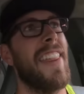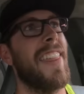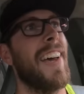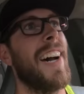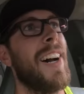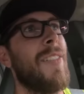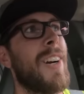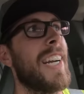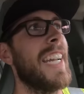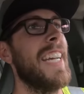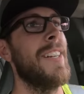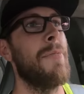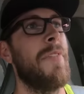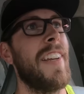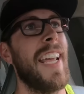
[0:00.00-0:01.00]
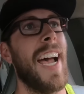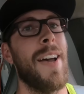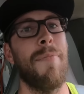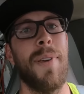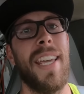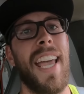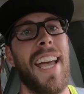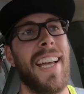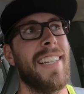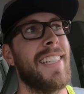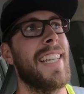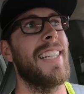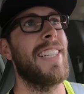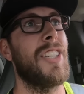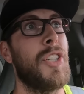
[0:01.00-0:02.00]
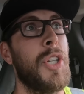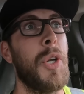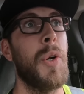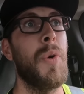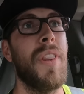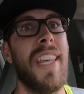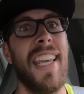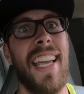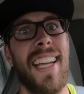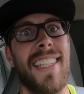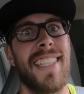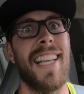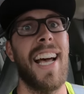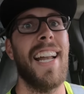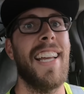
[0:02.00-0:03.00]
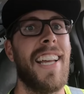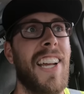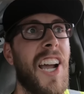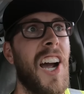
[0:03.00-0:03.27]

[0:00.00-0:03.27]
I thought, we're getting VIP access to the exotic